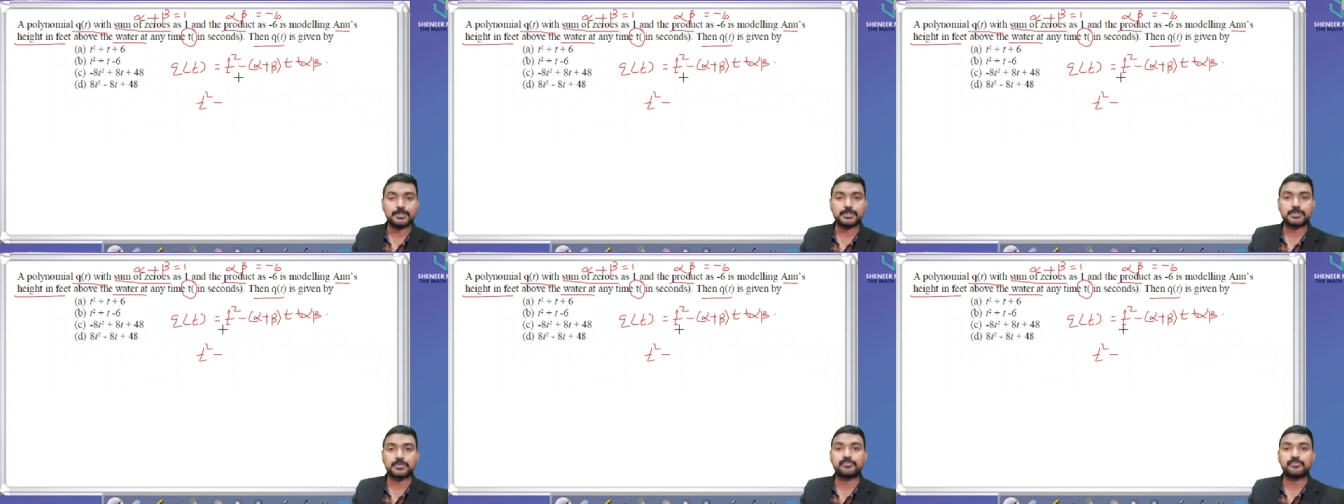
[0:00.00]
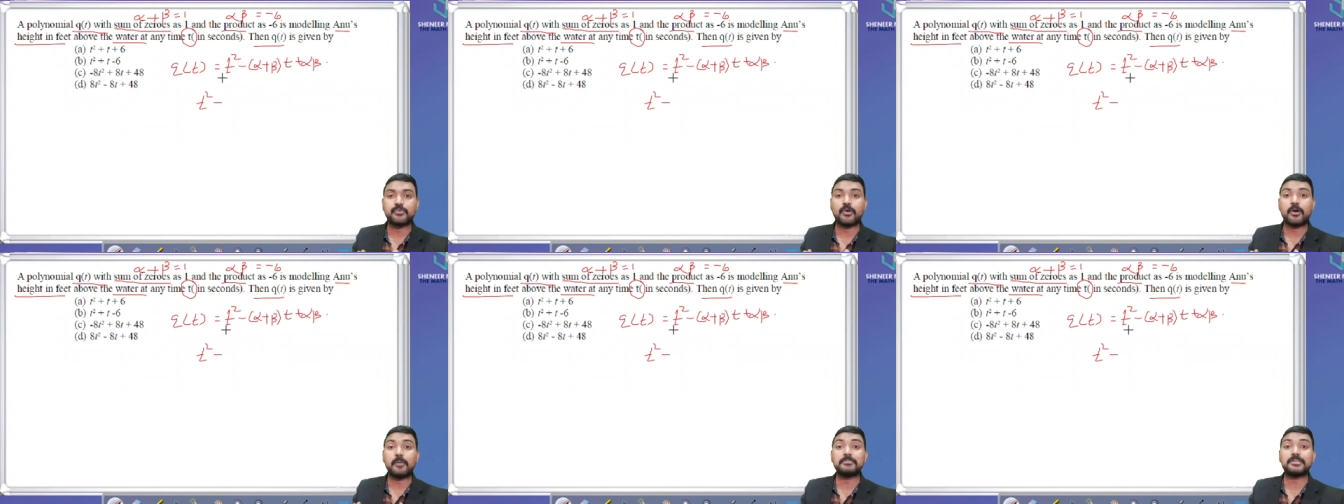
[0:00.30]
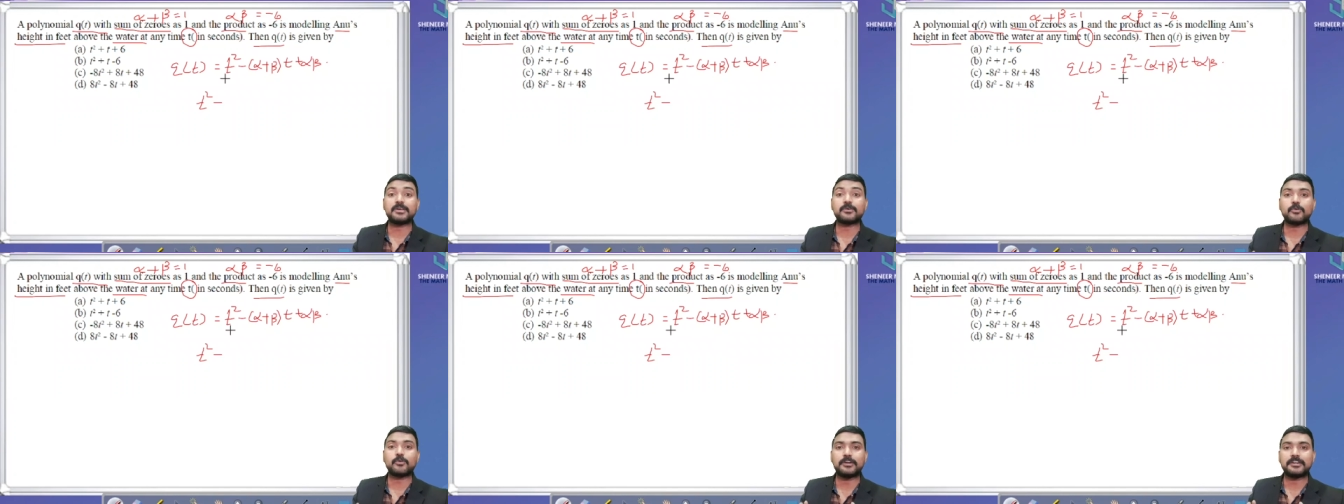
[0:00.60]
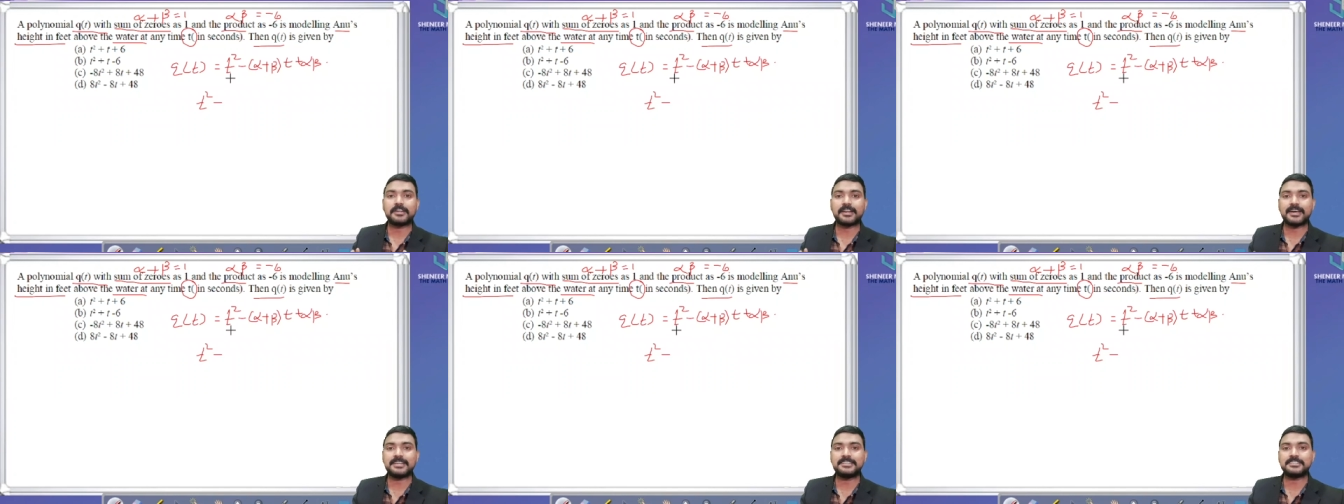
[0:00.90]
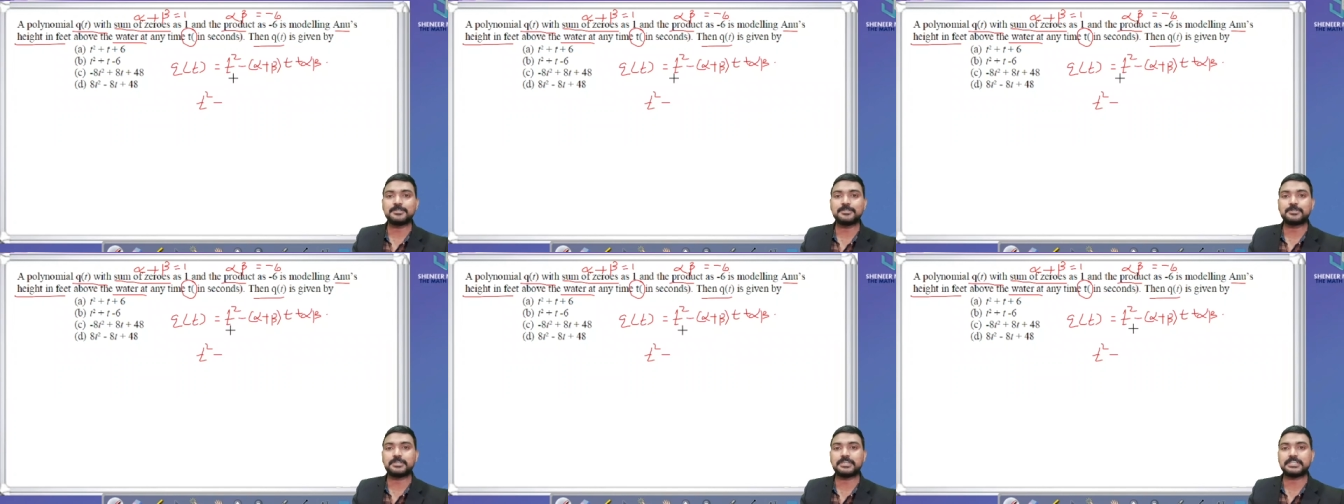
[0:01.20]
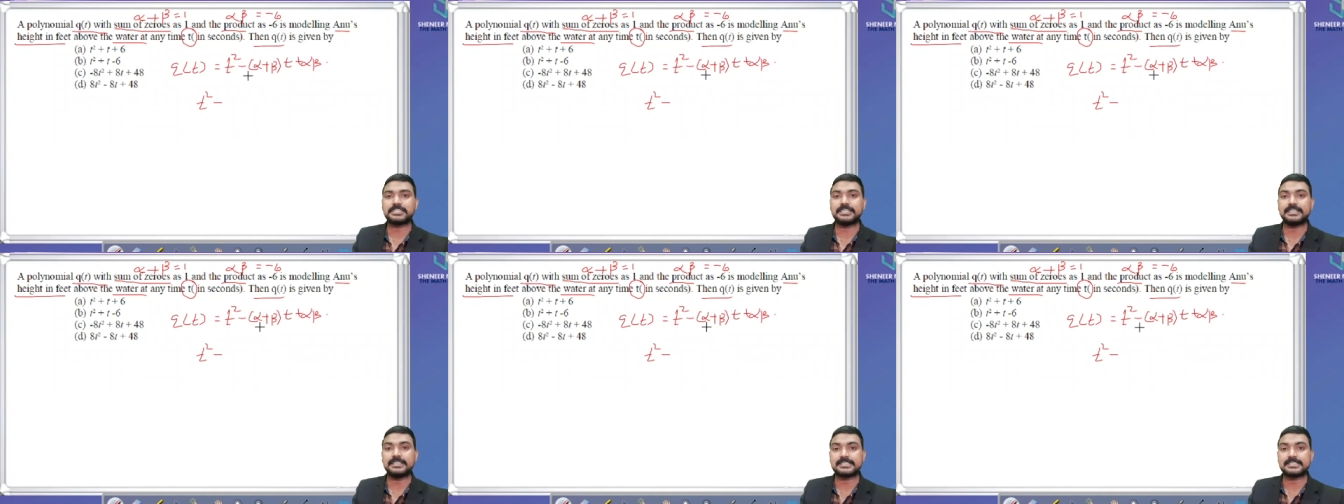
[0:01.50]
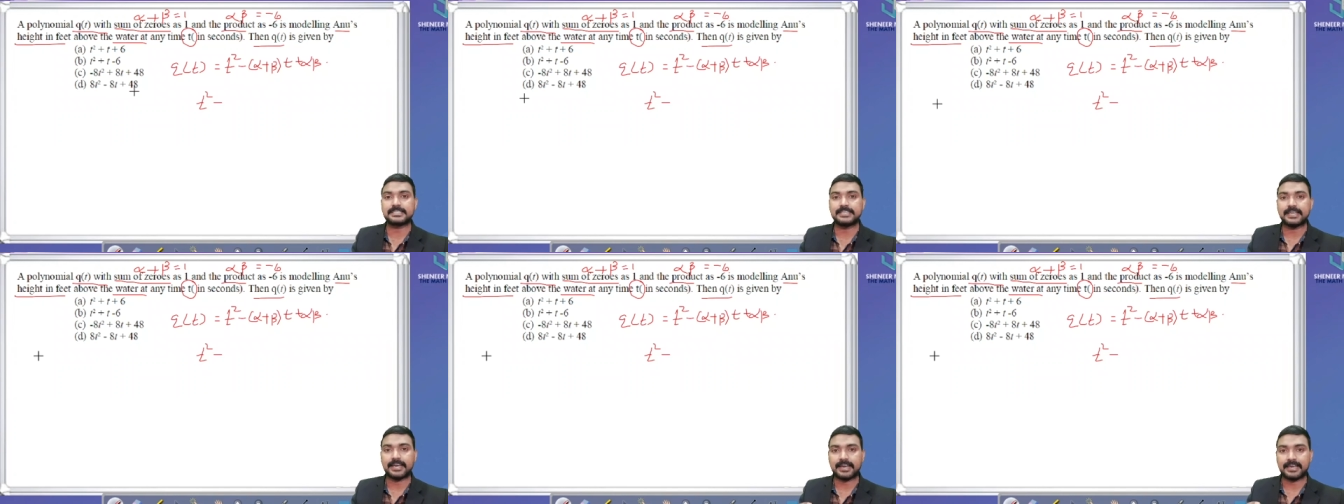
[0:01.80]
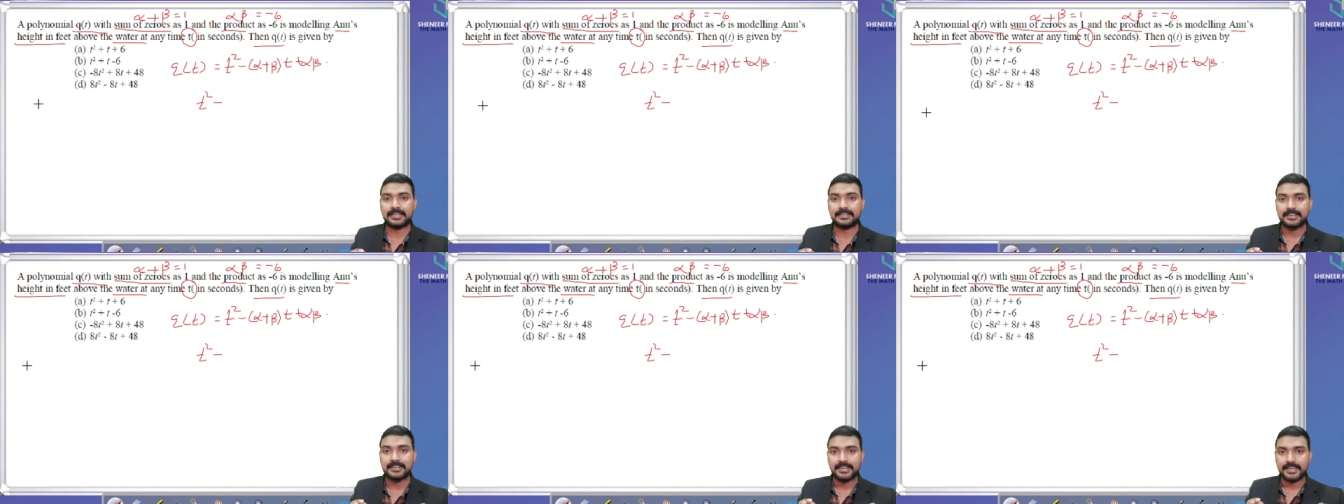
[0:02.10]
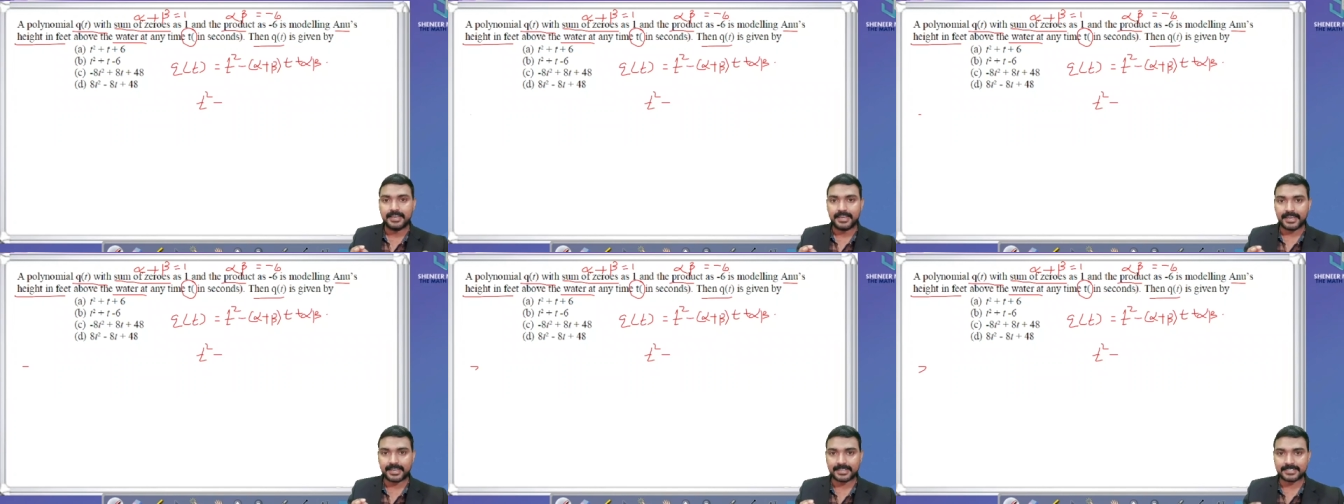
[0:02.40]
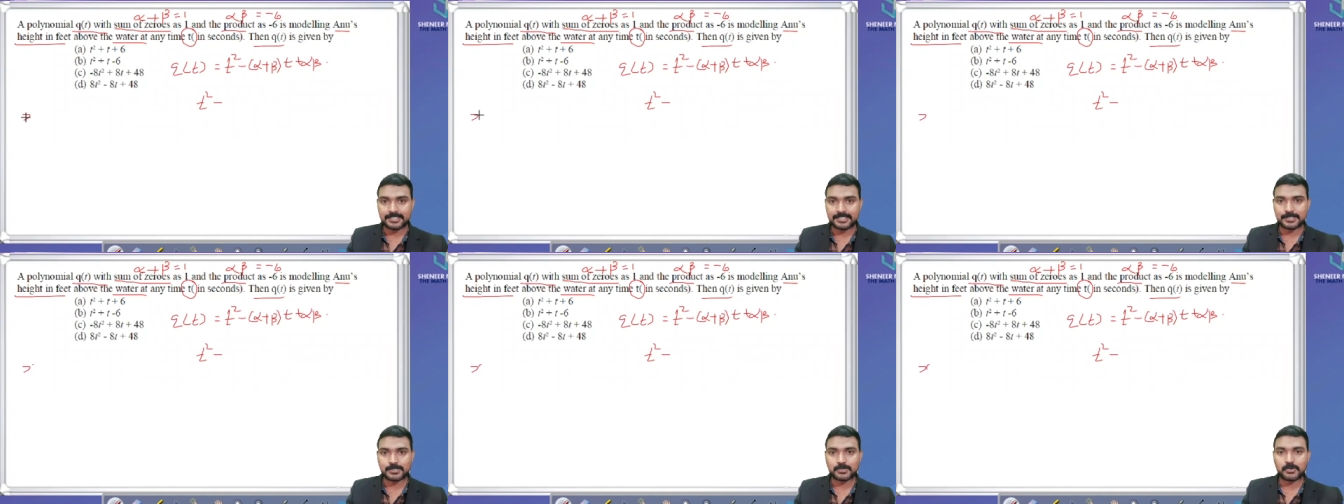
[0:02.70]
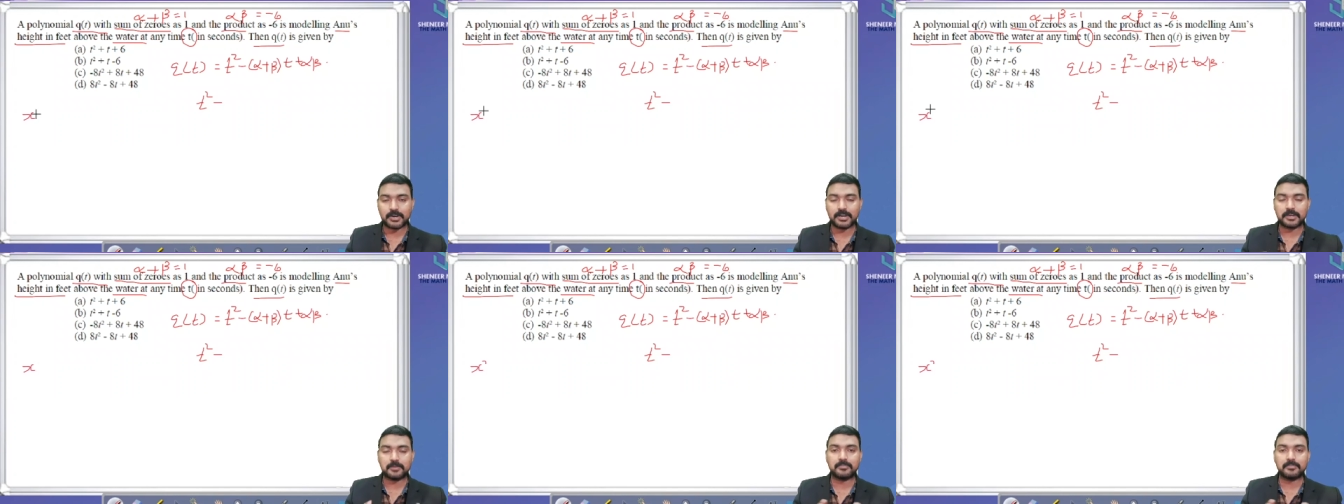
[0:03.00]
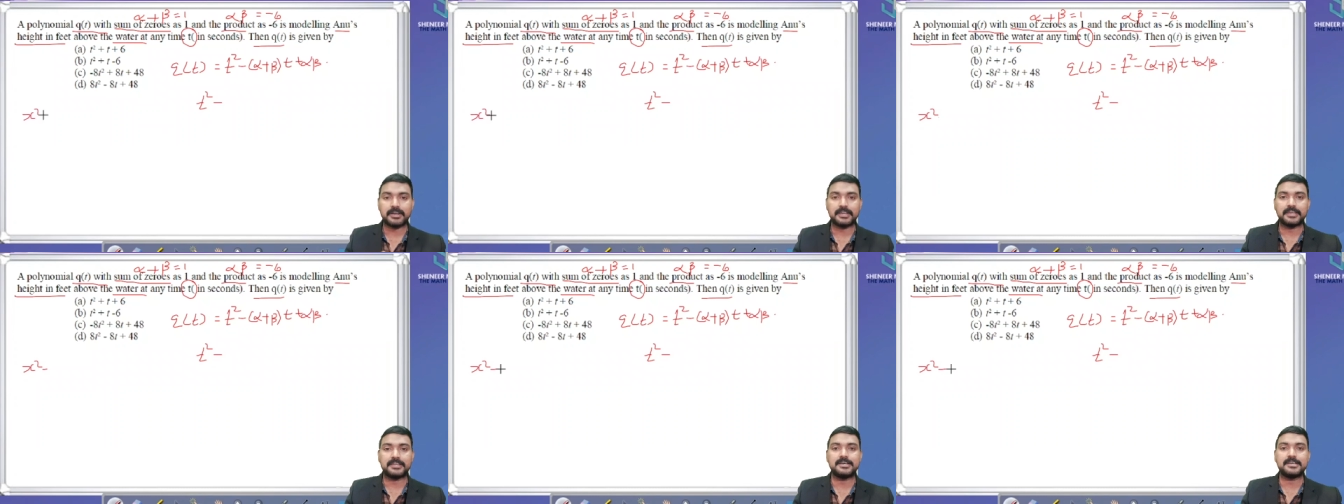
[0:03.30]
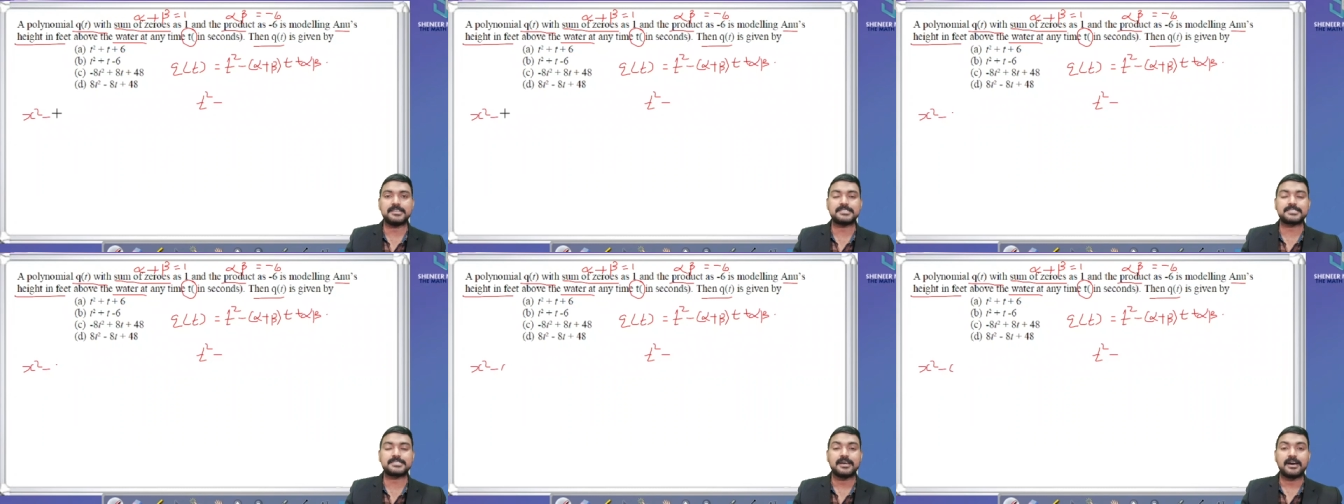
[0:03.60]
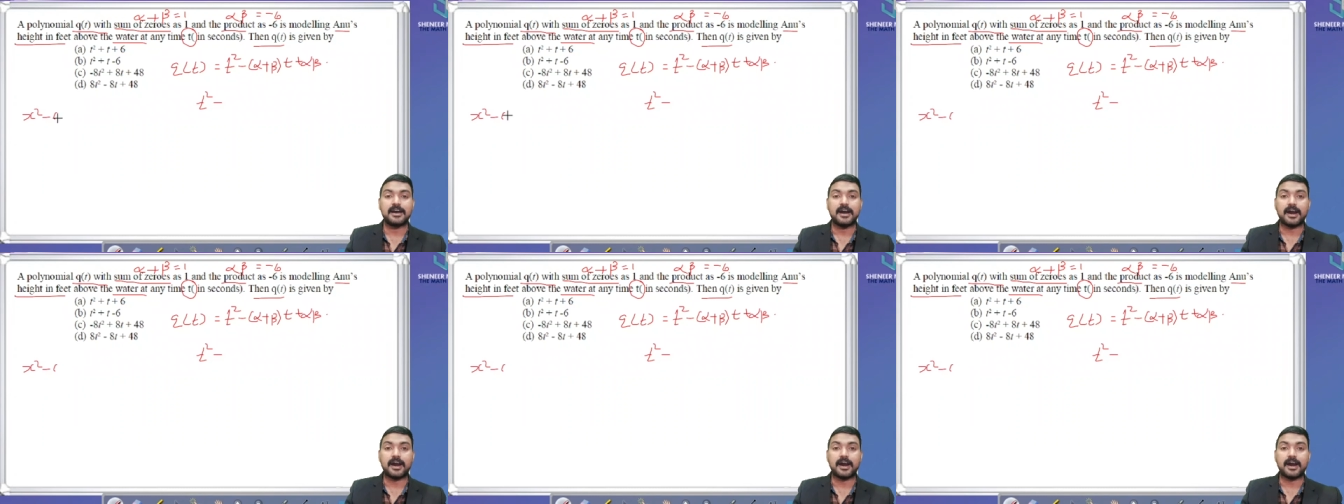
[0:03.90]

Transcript: to form the quadratic equation is that x square minus